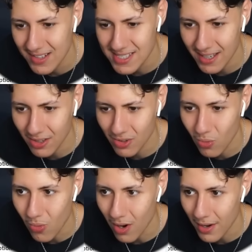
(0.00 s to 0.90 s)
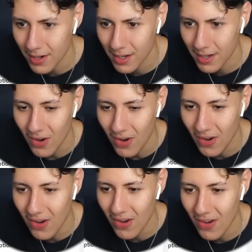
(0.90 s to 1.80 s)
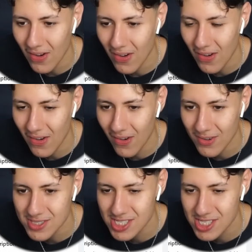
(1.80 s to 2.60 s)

Is that on the oh, water? Oh, like, oh shit.